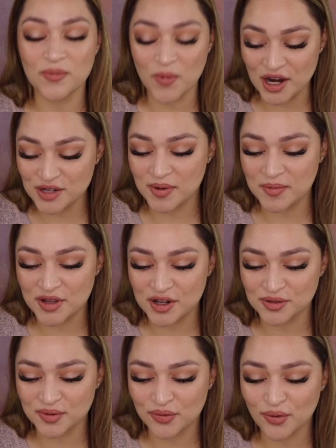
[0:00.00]
watched my
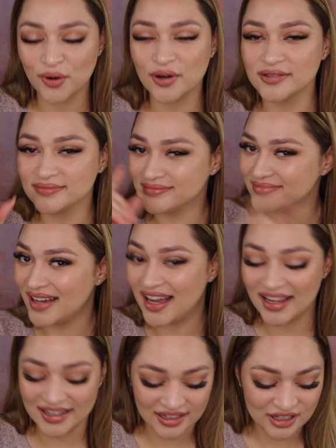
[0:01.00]
videos before.
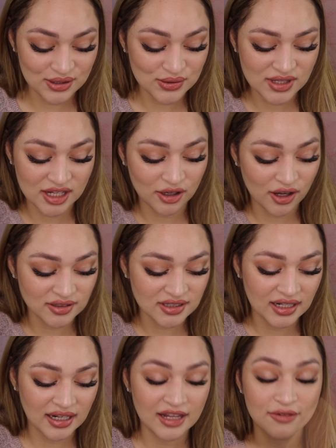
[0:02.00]
I use them
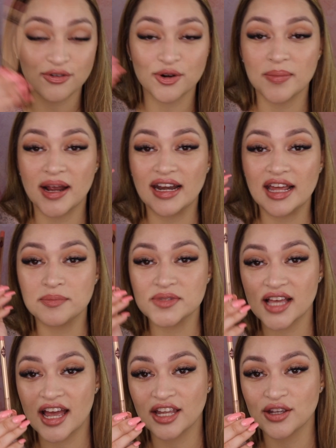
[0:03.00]
constantly. For my lips,
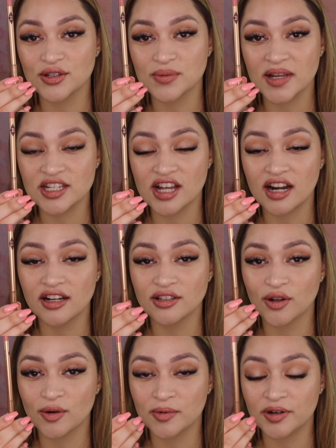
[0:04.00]
I use my Charlotte
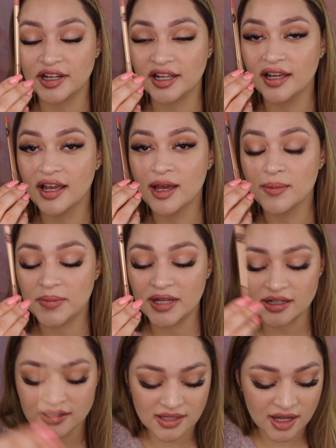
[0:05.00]
Tilbury
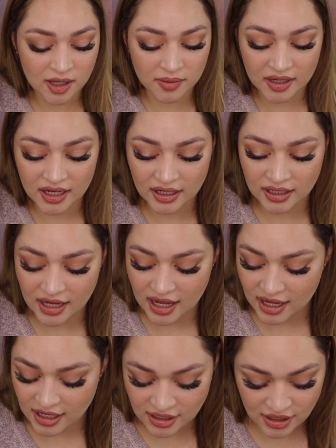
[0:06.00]
Pillow Talk, and
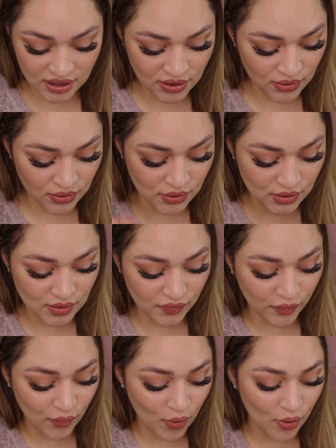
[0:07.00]
I use
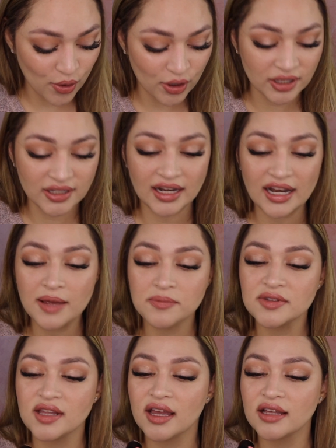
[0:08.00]
for the
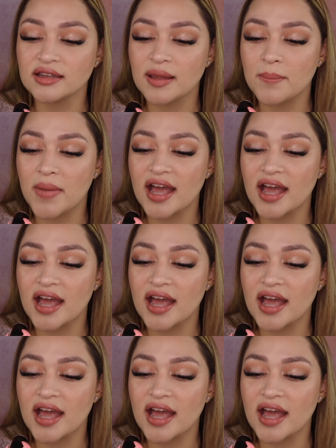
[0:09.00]
lipstick the